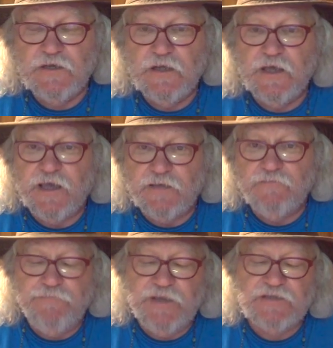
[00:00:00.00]

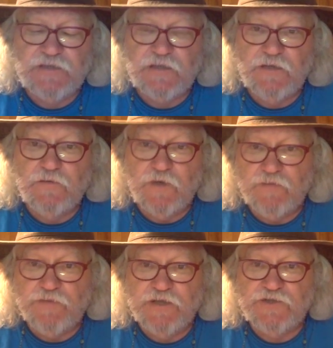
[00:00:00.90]
and basically what
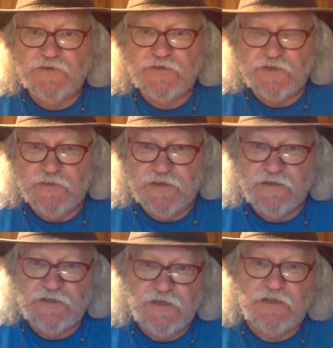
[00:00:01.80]
plagiarism
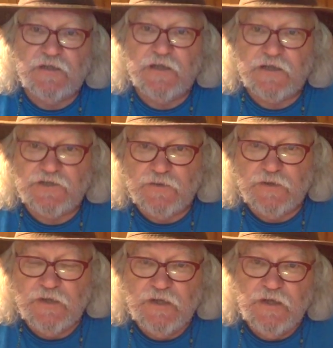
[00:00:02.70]
is:
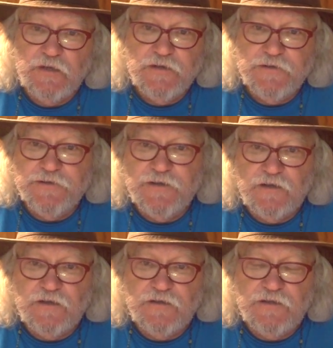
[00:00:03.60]
intellectual,
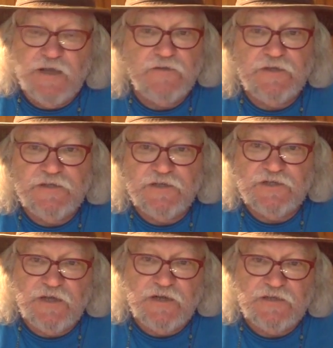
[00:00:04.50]
not only
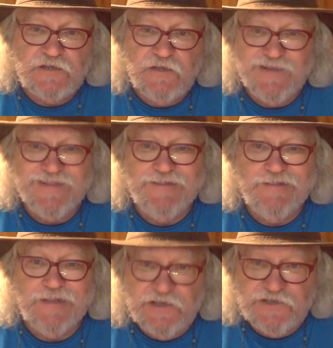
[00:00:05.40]
dishonesty but
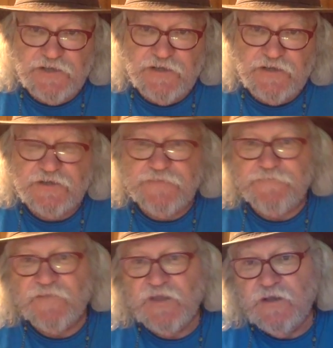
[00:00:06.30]
laziness.
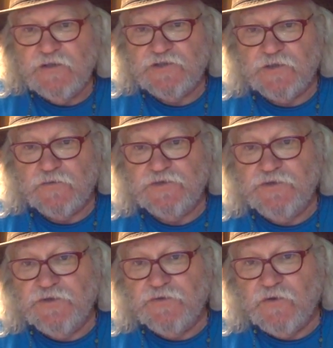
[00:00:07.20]
So do
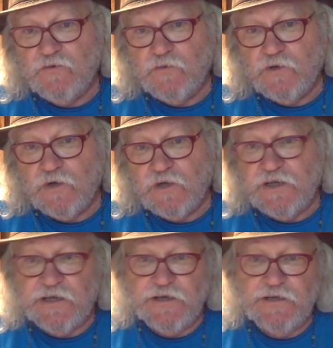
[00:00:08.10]
your own work,
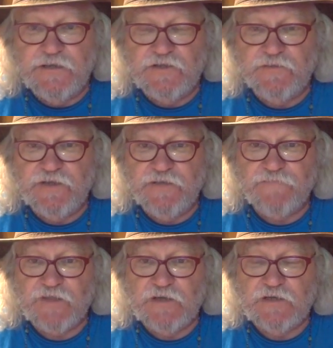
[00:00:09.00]
get it into me,
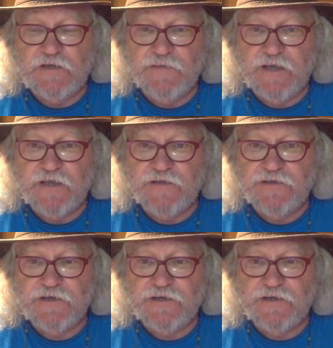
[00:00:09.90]
and